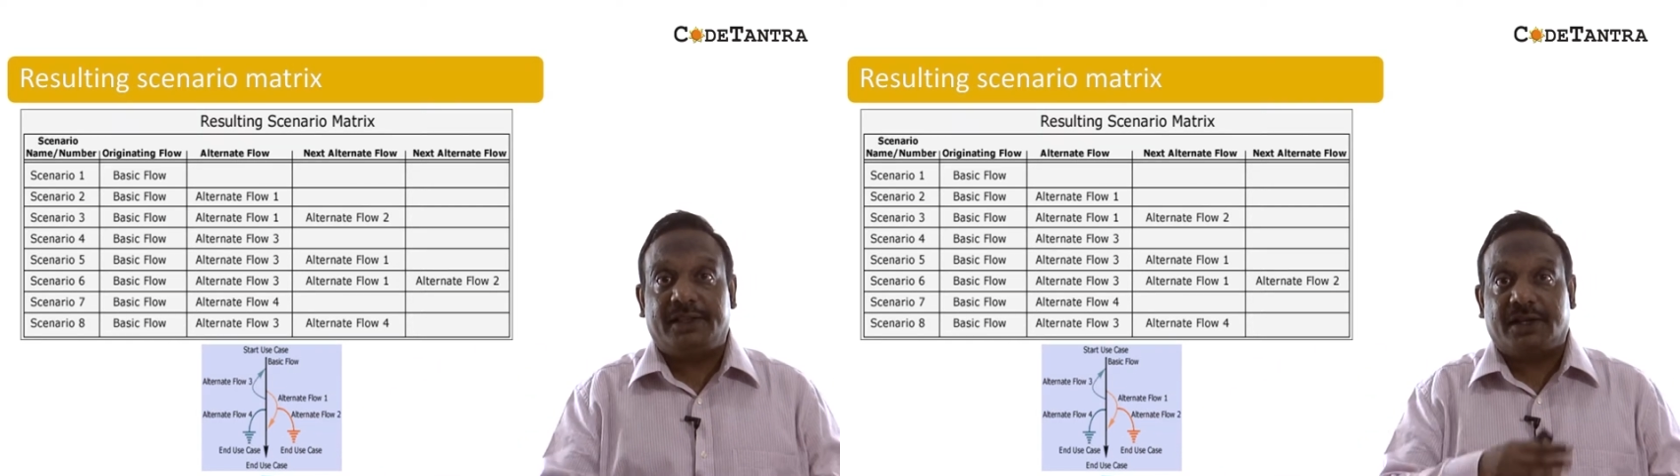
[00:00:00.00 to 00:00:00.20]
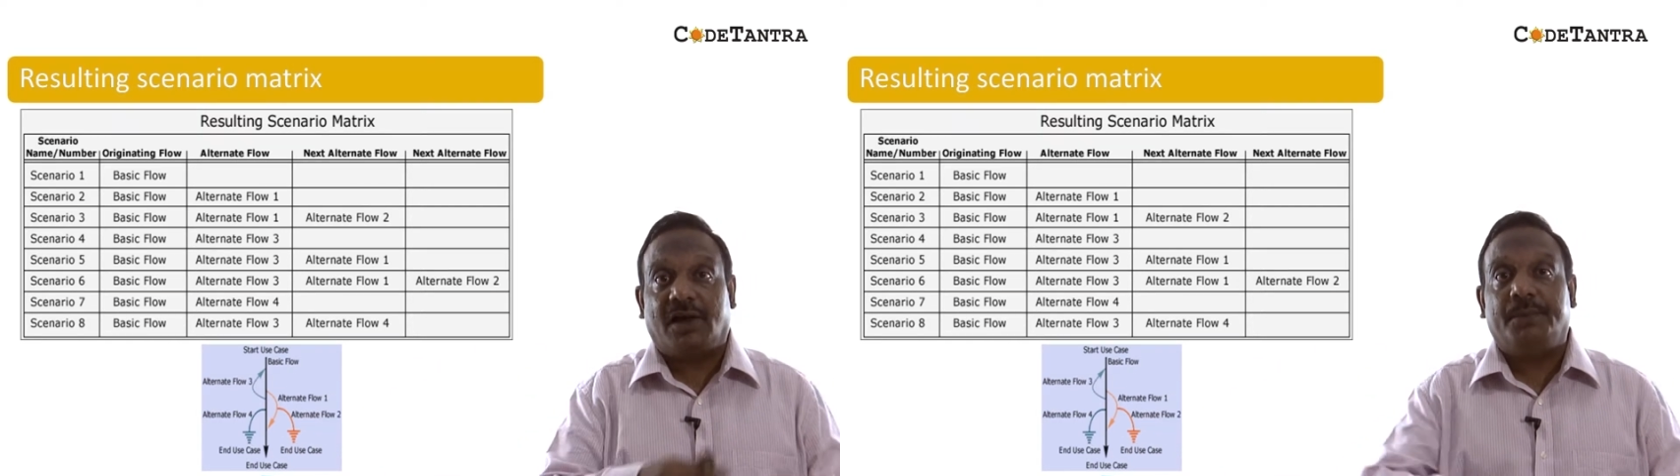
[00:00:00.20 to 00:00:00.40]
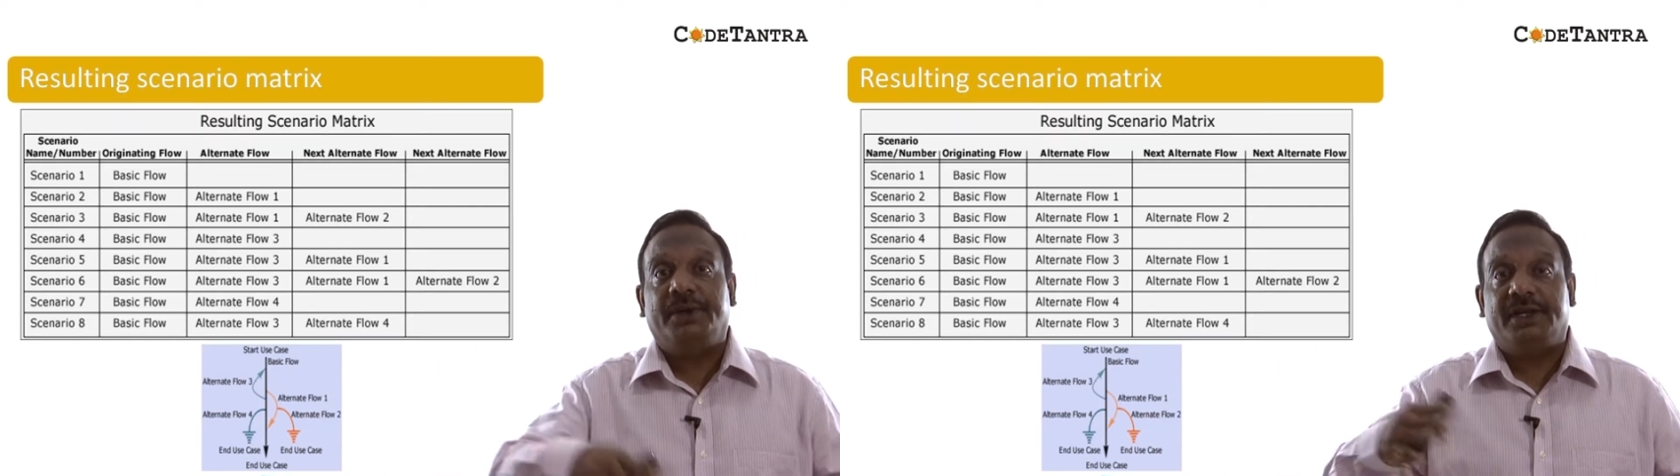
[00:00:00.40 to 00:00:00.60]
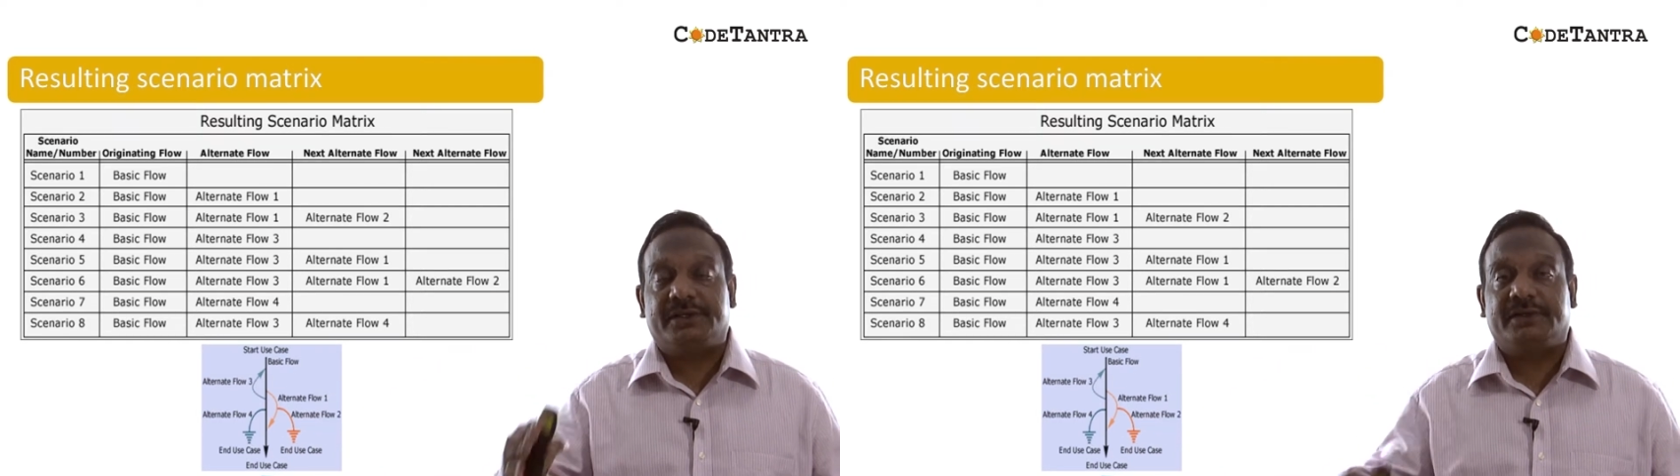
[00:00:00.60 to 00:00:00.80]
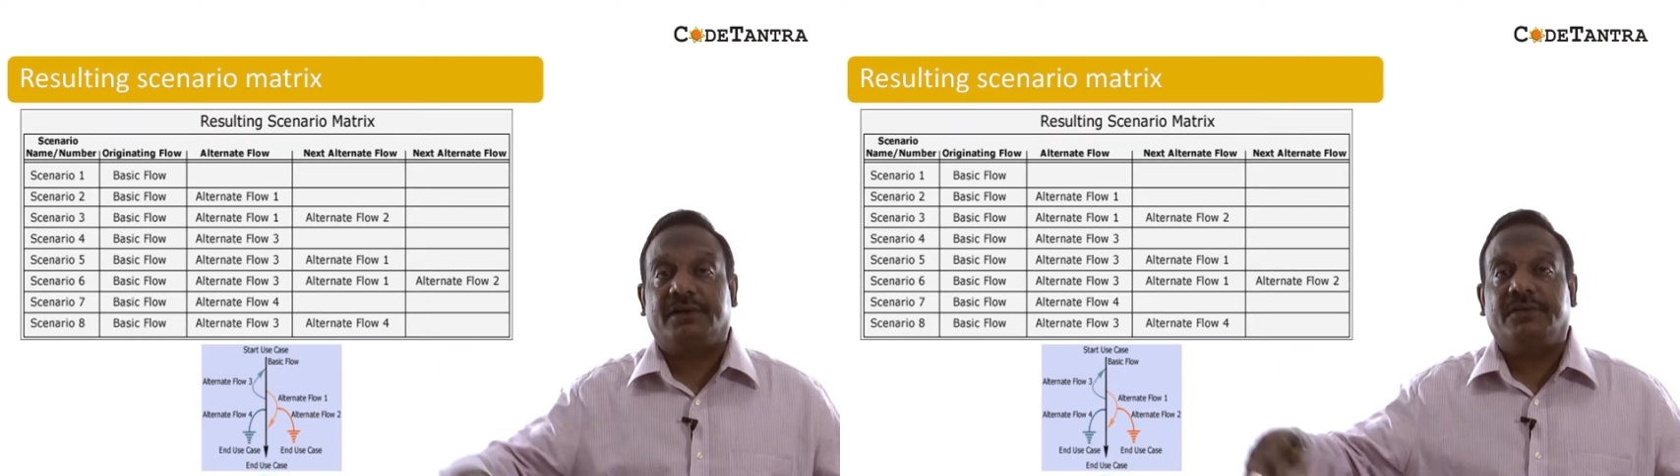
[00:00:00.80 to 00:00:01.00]
the
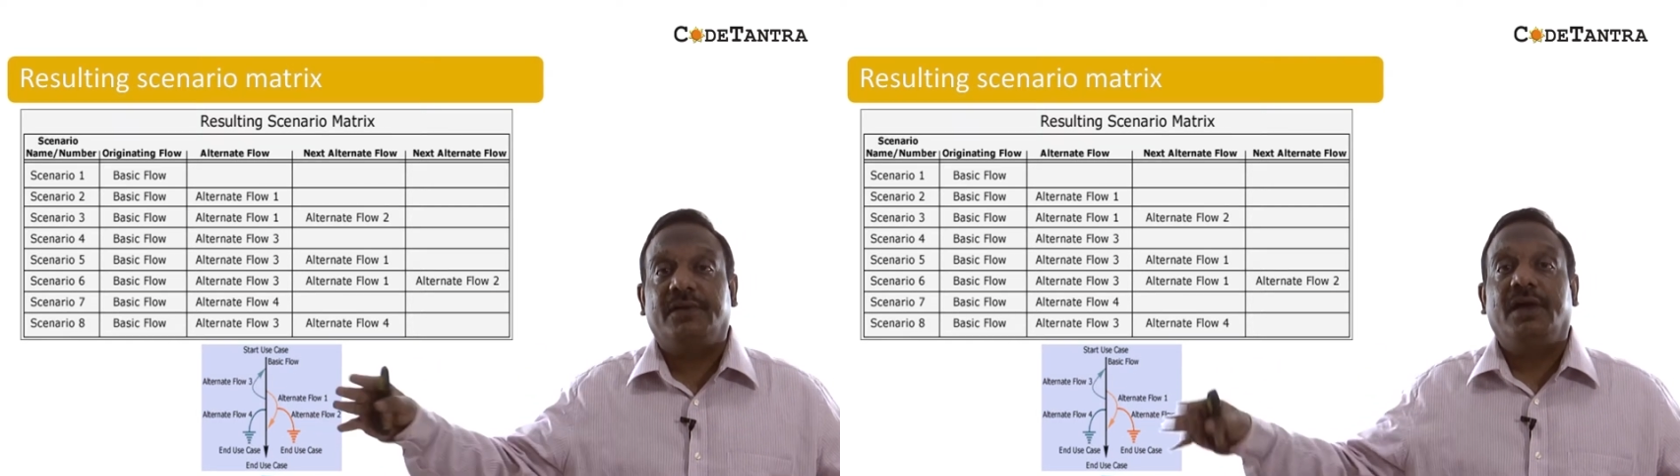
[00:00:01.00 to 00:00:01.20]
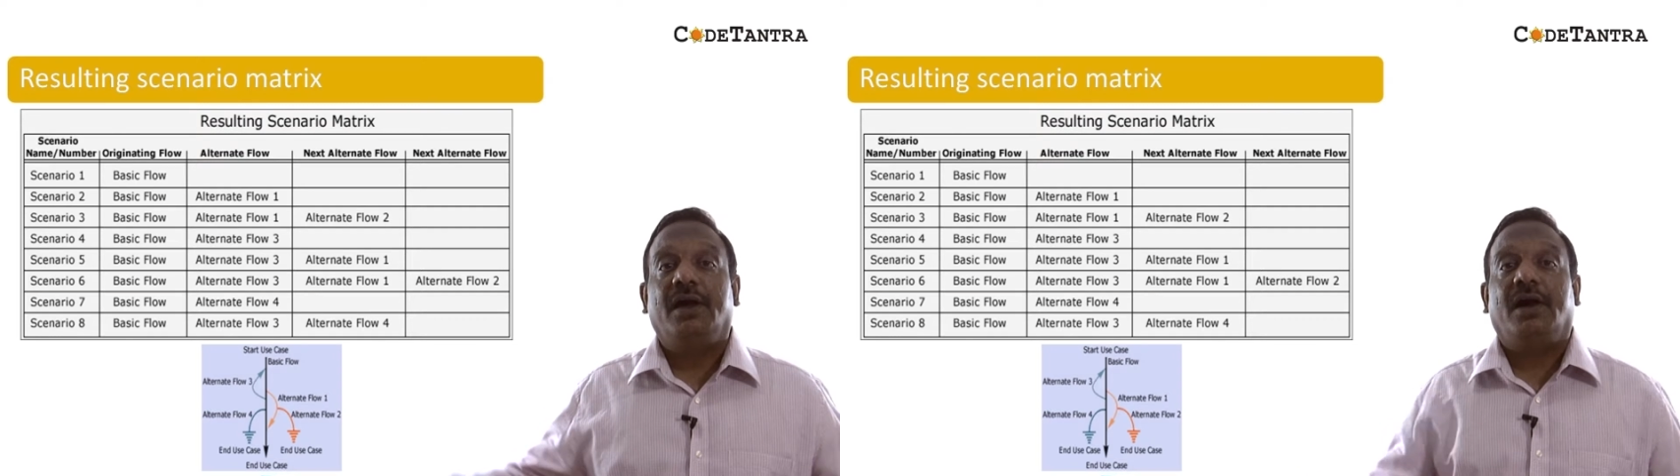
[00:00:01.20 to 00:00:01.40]
combinations of